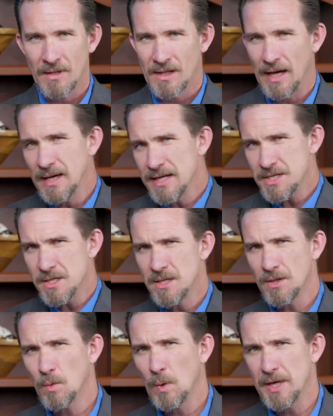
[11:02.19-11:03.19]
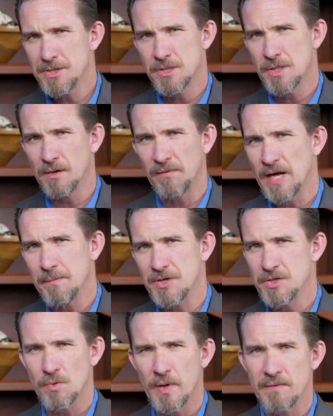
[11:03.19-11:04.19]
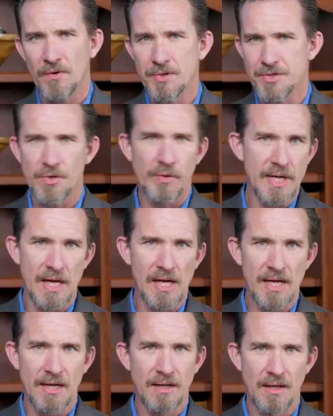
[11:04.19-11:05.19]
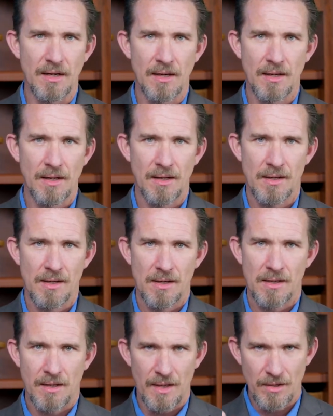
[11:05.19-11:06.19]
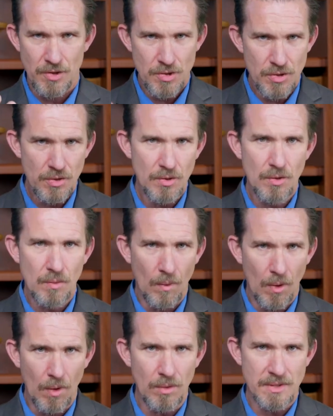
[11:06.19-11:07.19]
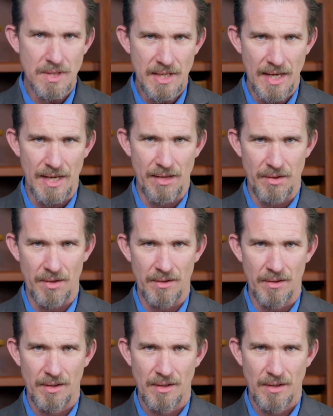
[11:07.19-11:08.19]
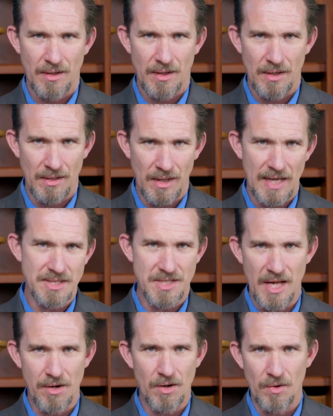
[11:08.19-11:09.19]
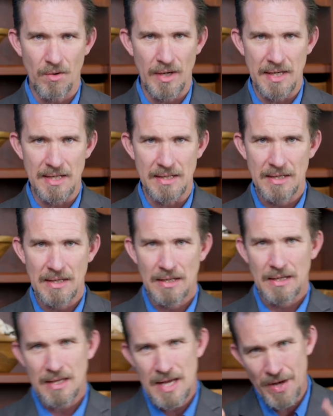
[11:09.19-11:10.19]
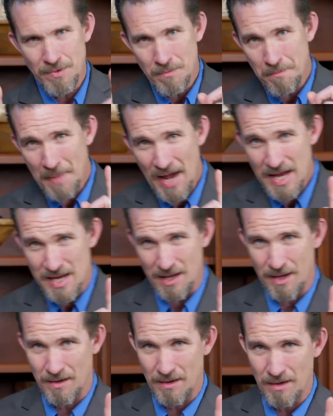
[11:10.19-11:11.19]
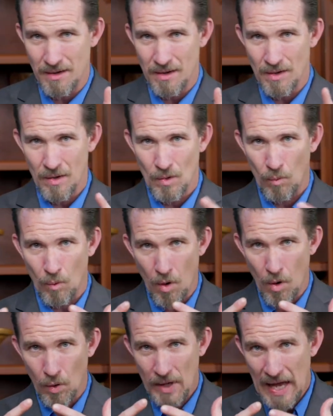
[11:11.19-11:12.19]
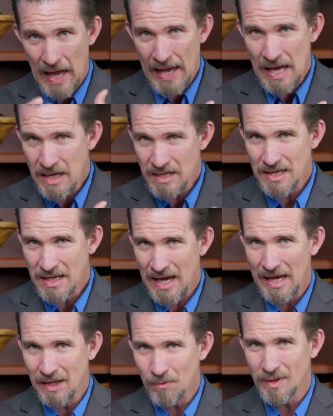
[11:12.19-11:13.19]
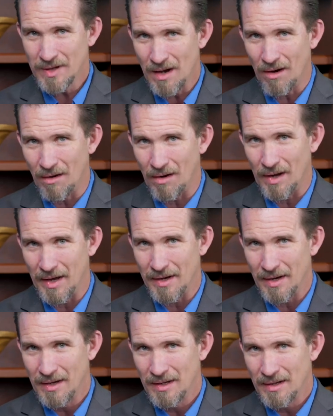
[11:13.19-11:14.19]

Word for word: Now listen to the question of Amos 3 verse 3 again. Can two walk together unless they are agreed? Can man walk hand in hand with God